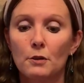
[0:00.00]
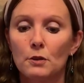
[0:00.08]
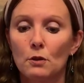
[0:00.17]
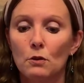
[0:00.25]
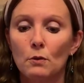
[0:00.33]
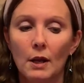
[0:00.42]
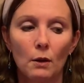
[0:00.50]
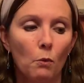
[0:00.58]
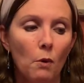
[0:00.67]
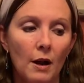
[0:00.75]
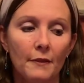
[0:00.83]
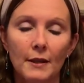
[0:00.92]
So you get a
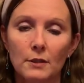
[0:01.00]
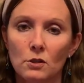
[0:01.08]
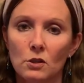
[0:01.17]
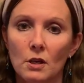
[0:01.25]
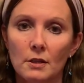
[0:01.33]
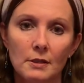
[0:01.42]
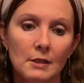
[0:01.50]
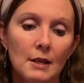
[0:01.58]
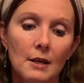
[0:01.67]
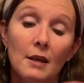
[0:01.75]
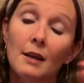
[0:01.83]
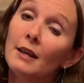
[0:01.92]
wine that's just
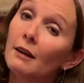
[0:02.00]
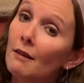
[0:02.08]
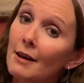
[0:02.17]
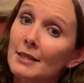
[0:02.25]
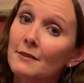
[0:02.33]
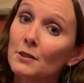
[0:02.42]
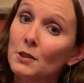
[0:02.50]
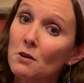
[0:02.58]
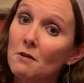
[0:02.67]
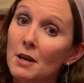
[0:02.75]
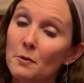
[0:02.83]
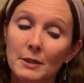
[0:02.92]
in a class of its
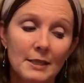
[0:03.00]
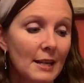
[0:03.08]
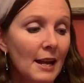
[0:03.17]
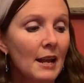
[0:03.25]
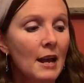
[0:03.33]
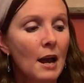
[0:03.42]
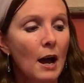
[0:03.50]
own, I would say.